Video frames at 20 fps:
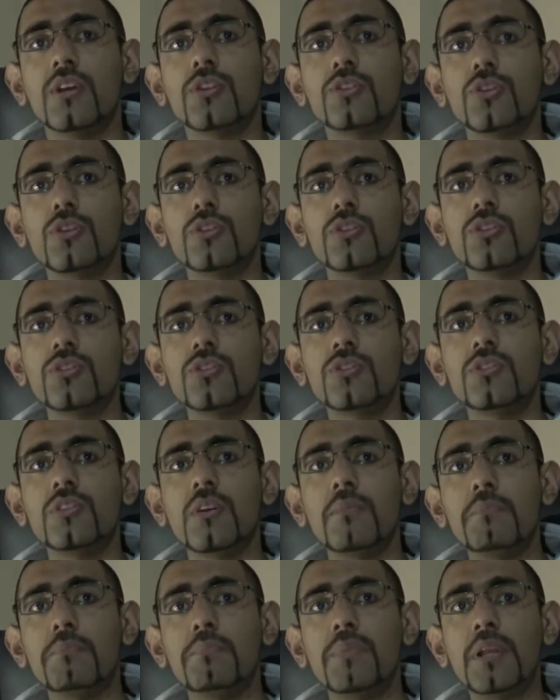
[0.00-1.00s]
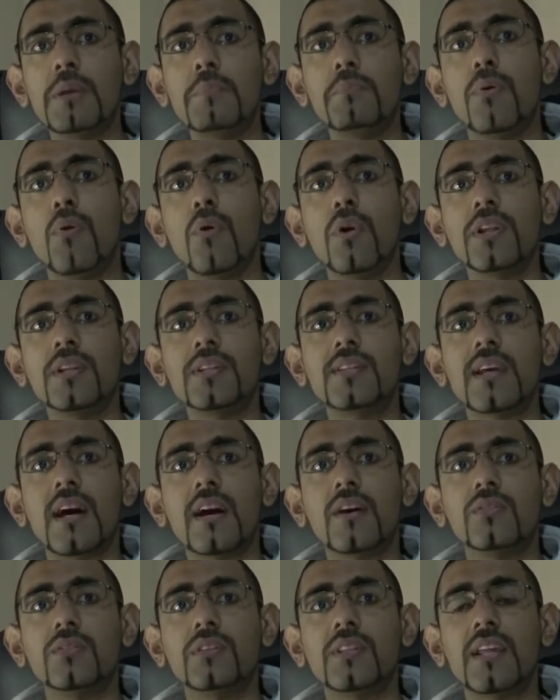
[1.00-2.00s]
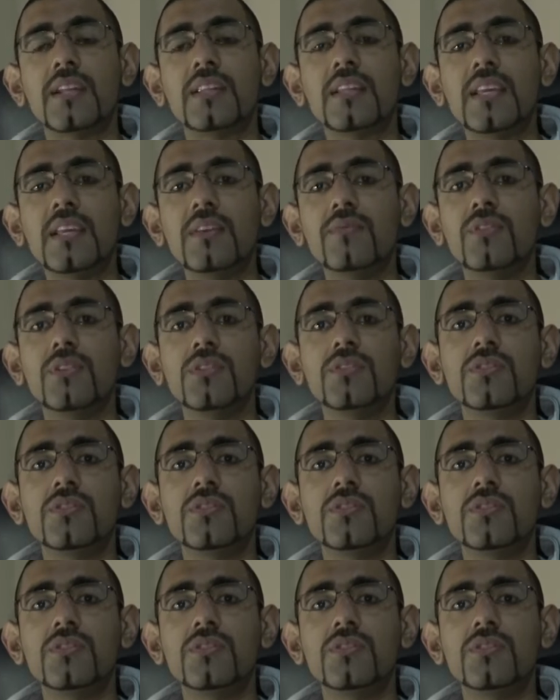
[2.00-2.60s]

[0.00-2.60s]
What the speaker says: to just simply point out that even